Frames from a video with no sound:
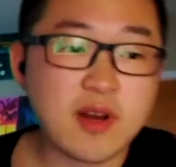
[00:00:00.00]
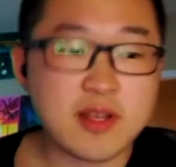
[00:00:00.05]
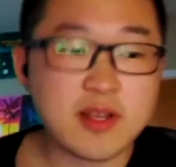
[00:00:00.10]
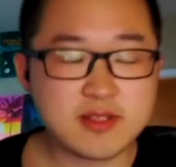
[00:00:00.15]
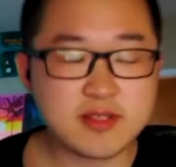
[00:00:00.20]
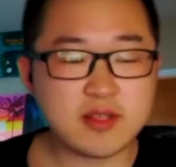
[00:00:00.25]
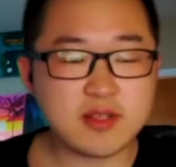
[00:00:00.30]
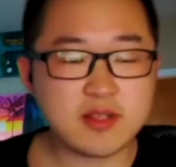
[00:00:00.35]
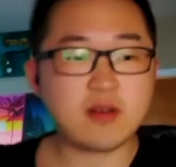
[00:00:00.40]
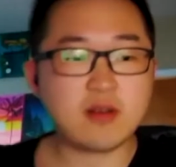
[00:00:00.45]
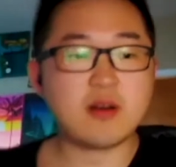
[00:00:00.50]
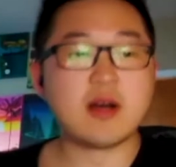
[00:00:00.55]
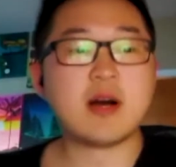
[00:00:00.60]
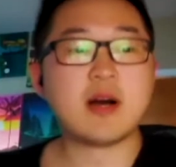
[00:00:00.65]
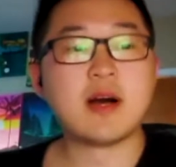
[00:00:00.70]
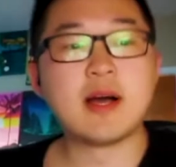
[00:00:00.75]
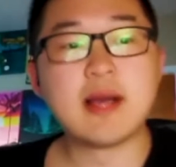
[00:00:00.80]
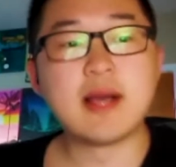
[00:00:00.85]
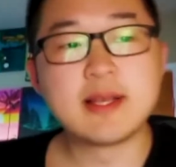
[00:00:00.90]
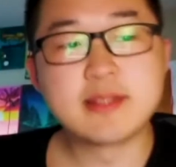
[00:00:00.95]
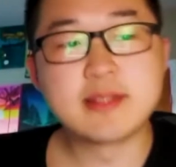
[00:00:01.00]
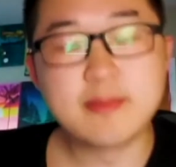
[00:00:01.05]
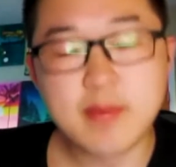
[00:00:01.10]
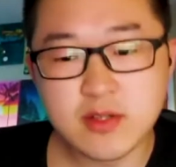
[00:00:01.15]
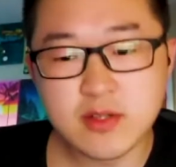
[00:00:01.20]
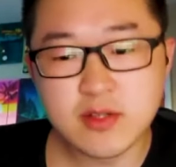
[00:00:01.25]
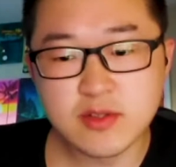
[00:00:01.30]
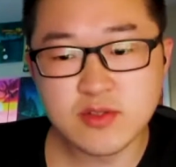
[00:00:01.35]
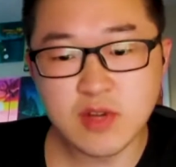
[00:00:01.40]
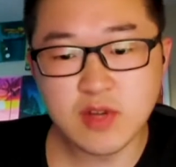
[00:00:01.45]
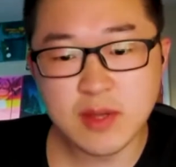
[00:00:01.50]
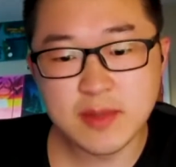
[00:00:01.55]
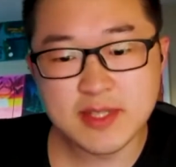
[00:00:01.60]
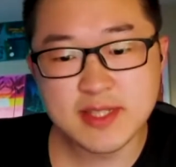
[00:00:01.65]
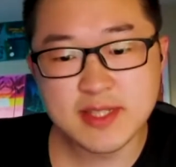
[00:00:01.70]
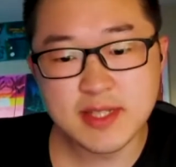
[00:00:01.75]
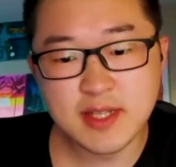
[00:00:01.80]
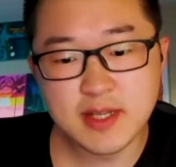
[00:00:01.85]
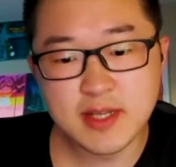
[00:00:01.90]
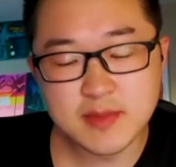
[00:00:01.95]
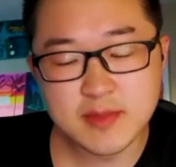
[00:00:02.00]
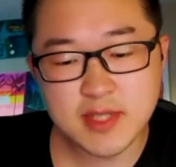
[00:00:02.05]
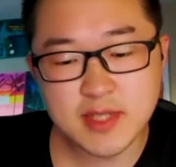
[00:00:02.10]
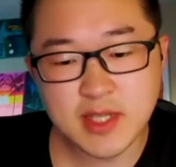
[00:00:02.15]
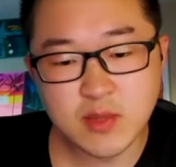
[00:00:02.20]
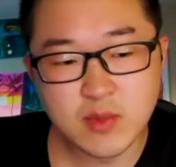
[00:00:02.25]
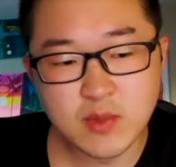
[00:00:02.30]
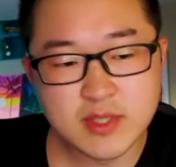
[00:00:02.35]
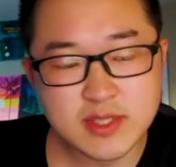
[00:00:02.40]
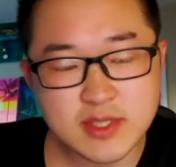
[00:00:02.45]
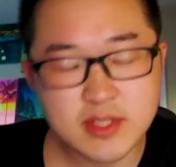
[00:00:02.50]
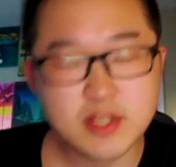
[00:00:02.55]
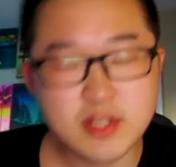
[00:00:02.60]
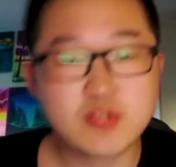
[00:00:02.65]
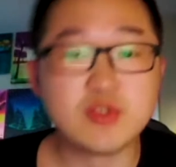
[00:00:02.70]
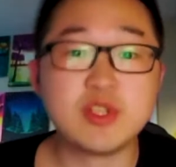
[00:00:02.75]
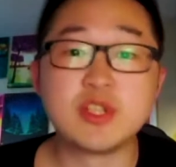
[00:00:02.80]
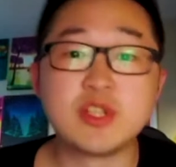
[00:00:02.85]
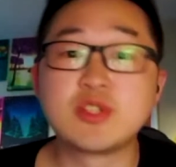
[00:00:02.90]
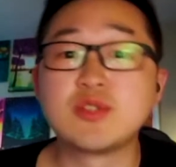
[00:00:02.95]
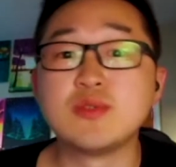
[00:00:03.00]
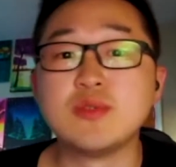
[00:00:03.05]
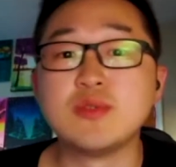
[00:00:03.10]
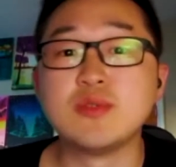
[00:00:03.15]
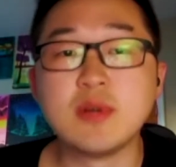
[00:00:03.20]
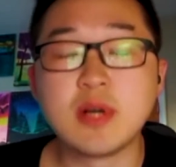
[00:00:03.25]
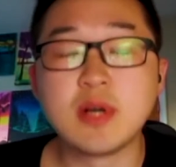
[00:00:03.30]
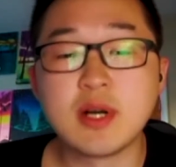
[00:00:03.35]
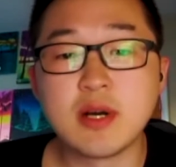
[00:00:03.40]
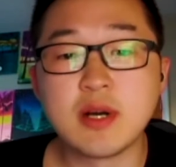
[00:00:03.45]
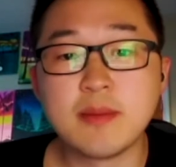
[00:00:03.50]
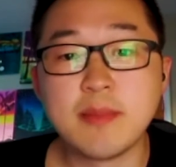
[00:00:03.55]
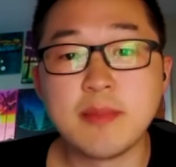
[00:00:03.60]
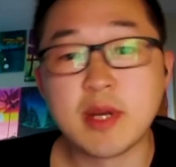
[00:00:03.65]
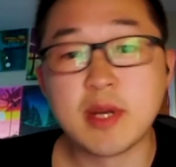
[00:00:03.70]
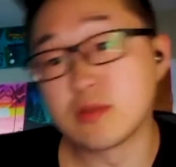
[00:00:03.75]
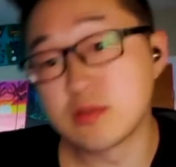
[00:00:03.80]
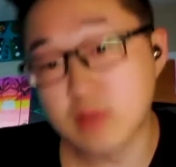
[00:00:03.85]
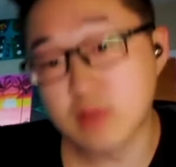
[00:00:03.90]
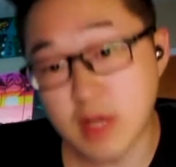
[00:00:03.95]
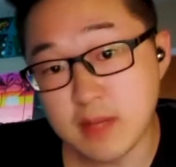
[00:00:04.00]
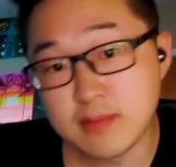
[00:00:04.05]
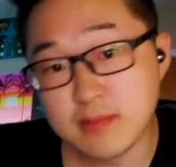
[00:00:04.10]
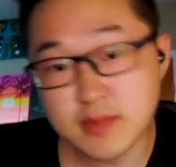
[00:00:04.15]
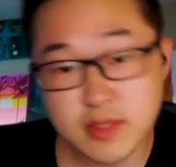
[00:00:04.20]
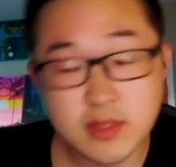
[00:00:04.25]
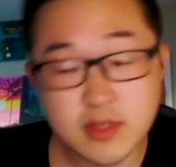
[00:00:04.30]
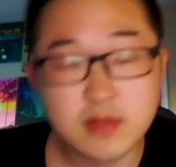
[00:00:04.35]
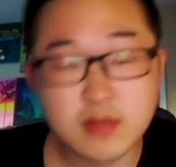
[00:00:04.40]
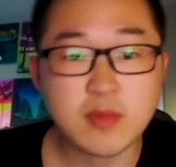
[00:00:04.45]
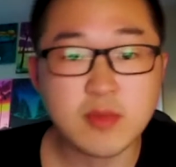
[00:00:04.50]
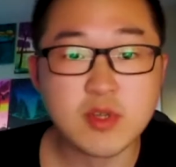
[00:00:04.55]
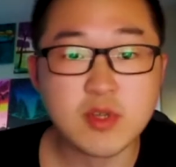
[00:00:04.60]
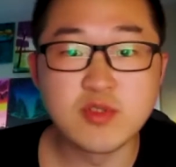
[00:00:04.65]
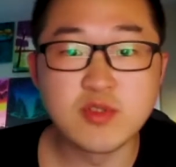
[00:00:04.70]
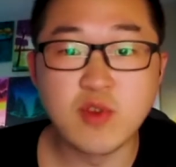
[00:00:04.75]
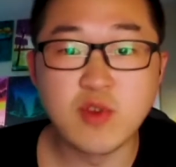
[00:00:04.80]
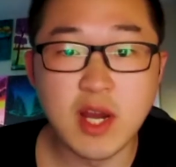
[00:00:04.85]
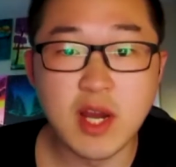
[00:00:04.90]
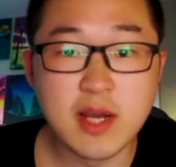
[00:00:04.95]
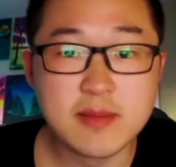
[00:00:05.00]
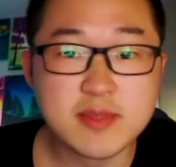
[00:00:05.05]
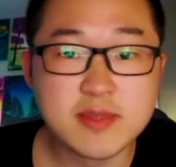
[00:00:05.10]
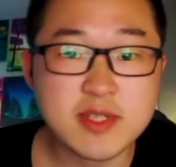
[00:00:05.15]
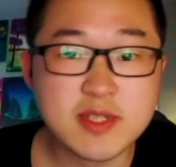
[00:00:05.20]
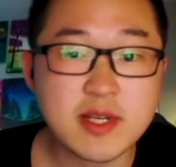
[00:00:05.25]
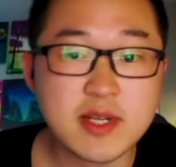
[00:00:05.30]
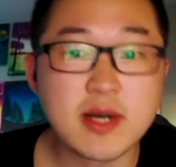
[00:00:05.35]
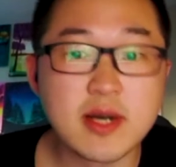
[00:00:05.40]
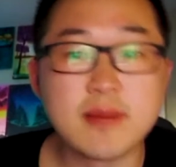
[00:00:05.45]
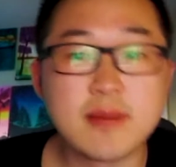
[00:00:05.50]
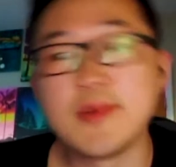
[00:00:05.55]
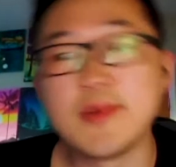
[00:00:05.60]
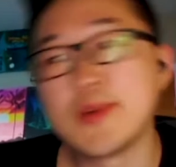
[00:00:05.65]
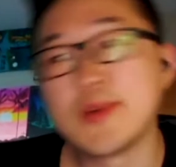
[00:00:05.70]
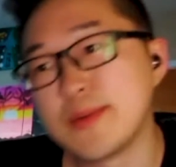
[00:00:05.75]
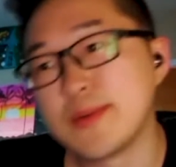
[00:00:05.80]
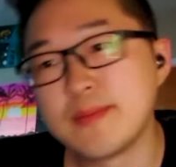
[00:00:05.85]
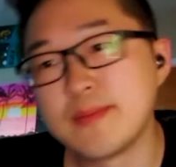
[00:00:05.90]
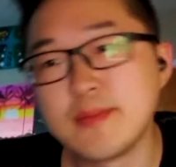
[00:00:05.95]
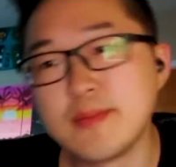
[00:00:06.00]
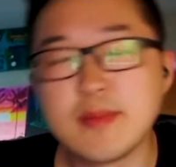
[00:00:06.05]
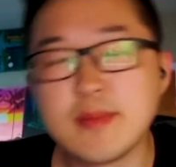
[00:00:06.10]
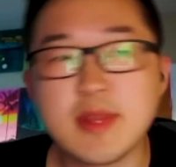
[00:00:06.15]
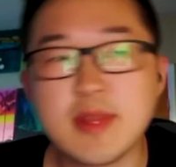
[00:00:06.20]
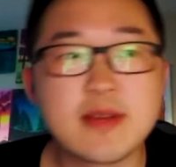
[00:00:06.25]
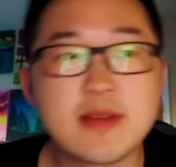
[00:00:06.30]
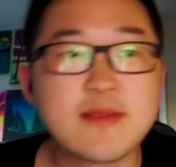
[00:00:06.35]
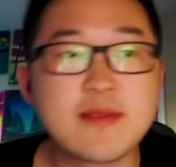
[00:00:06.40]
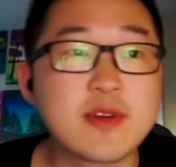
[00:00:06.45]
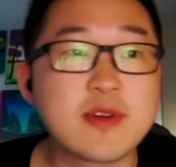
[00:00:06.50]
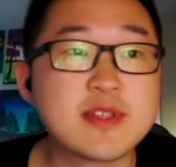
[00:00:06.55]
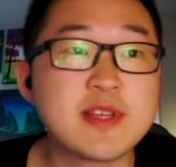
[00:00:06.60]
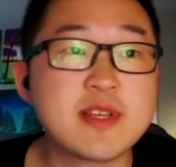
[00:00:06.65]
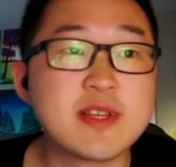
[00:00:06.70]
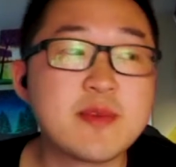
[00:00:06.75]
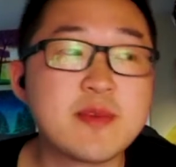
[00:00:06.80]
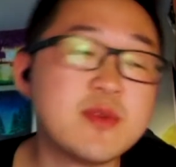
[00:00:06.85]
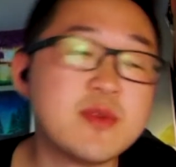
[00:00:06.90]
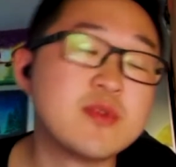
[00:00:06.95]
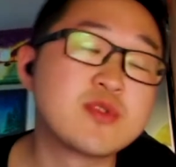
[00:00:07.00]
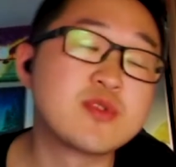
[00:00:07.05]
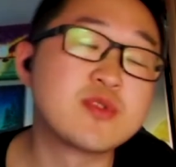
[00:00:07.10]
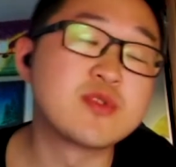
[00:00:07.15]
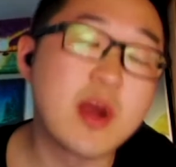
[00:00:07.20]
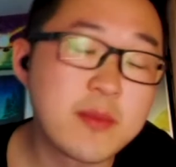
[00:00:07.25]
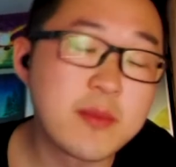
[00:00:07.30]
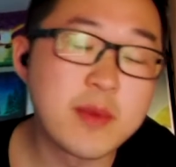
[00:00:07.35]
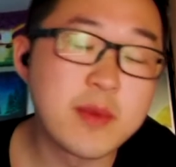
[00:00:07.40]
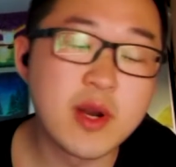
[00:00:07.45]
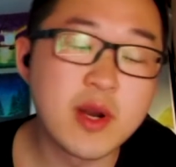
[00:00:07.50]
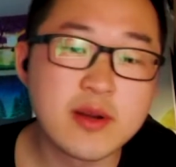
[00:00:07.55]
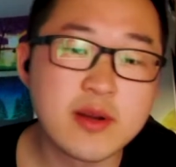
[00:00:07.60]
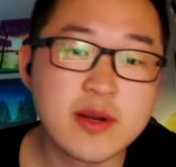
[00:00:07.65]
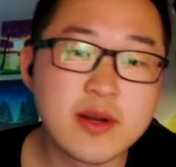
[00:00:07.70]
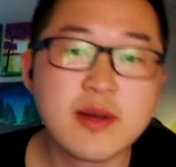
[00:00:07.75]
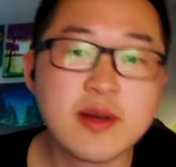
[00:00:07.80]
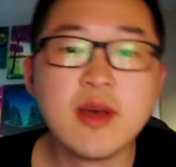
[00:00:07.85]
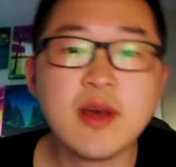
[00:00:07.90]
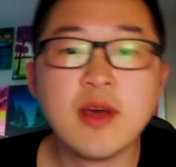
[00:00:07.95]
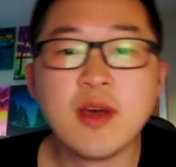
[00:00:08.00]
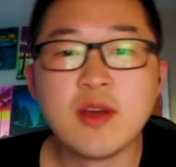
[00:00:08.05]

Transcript: So as a medical scribe at City MD, it wasn't a traditional medical scribe. So most scribes, you like, for example, you do Scribe America.